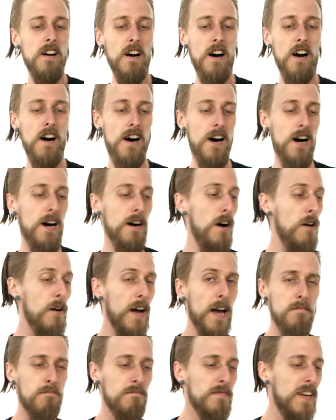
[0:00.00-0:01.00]
Uh,
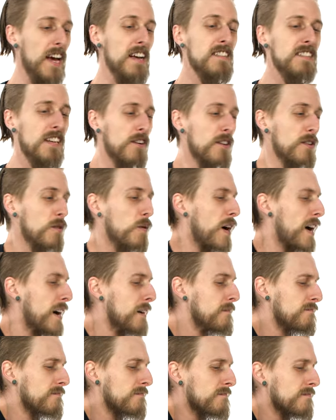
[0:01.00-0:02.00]
okay, case out of the
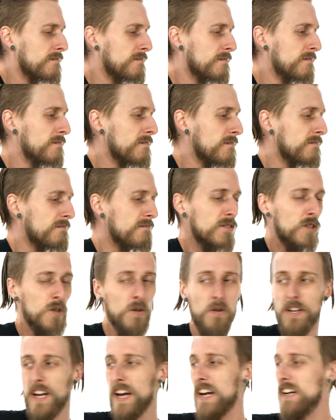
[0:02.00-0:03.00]
way.
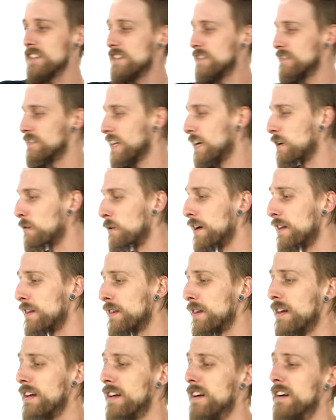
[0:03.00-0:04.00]
Cool case dealt
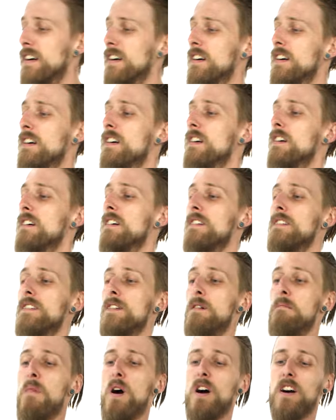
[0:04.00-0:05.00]
with.
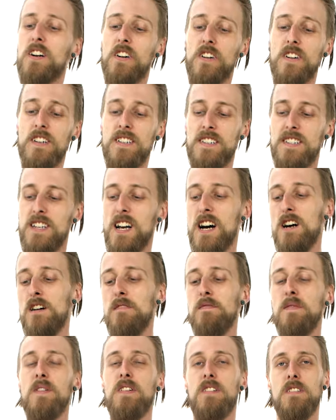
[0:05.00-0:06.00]
The marker
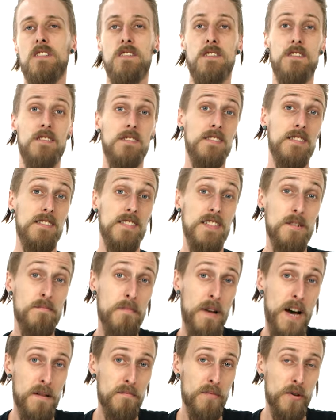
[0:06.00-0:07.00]
itself is this
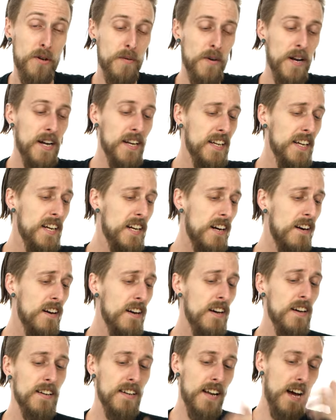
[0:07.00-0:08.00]
bad boy right here.
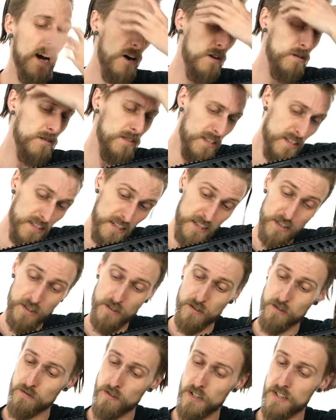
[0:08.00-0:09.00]
Now, this
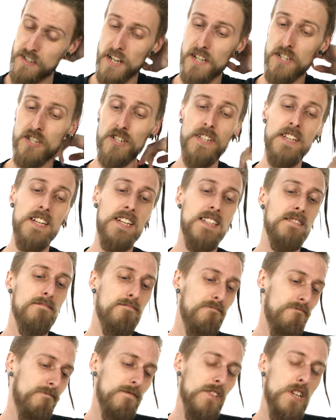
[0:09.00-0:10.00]
is essentially a,
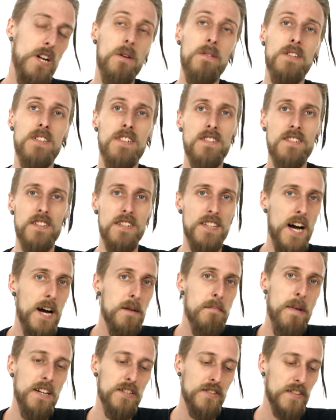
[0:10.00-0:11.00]
you know, this is a
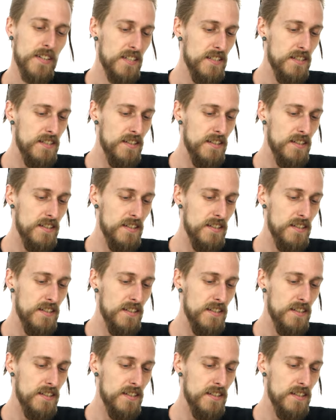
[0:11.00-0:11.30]
Dye Matrix.